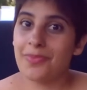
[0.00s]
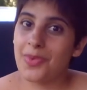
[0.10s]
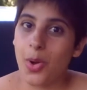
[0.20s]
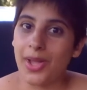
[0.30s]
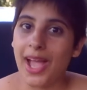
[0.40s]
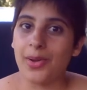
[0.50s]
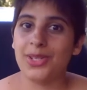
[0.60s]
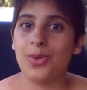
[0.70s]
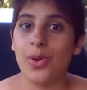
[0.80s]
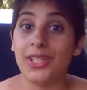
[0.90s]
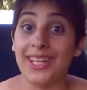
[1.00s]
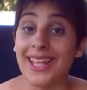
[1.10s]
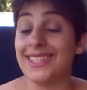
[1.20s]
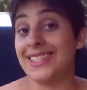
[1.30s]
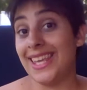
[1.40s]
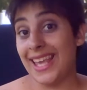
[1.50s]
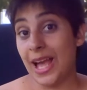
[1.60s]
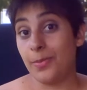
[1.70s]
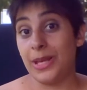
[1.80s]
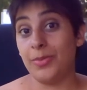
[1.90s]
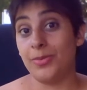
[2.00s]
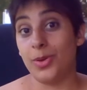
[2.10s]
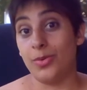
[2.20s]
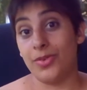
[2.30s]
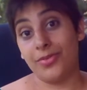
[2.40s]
Going out into the world again, seeing how people move,